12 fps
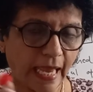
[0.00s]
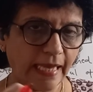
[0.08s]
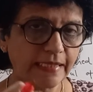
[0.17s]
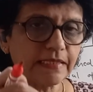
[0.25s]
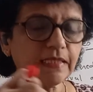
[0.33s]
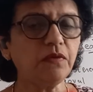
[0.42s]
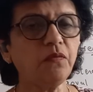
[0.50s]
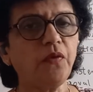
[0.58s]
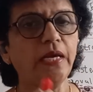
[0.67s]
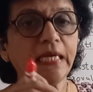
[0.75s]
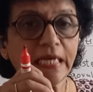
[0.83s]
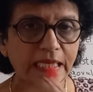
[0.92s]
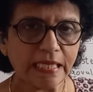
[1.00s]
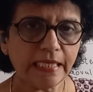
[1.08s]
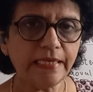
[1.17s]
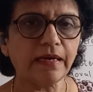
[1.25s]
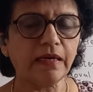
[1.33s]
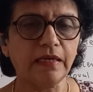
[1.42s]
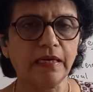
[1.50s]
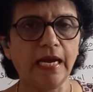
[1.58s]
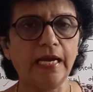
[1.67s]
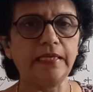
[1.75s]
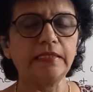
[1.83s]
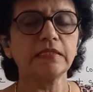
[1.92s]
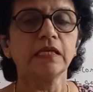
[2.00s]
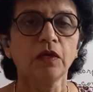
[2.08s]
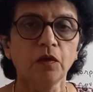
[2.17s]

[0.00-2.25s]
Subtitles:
as and when need arise,